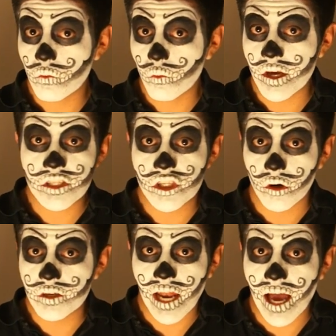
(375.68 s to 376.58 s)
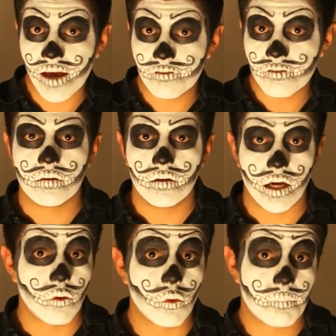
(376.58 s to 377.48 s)
we enjoy life,
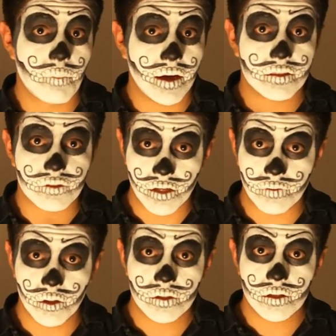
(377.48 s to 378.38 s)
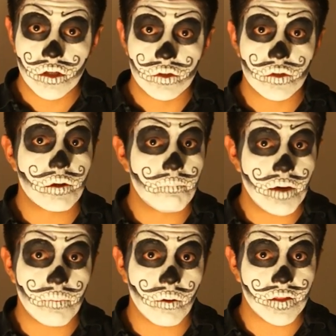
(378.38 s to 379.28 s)
and we pay tribute to the
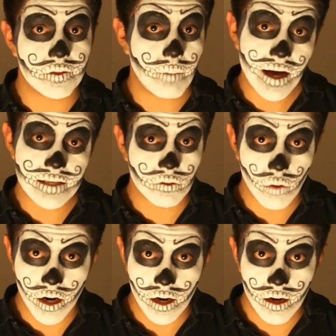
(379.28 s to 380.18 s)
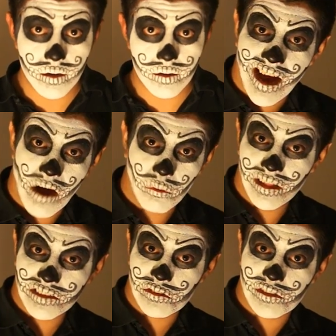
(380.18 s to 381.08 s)
people that passed away. I would
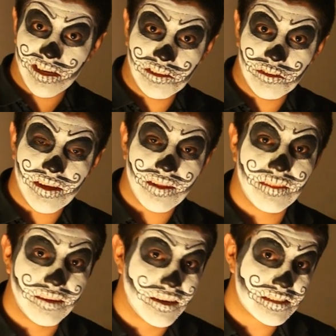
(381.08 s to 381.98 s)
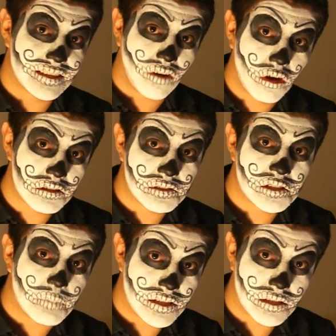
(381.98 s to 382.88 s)
like to tell you that there is also a
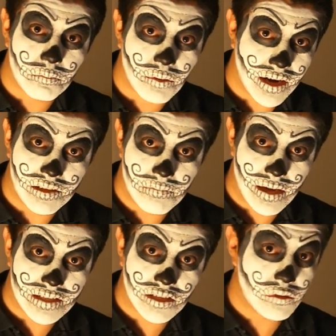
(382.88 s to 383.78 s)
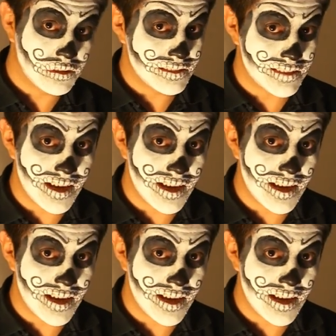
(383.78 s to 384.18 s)
special bread in Mexico in these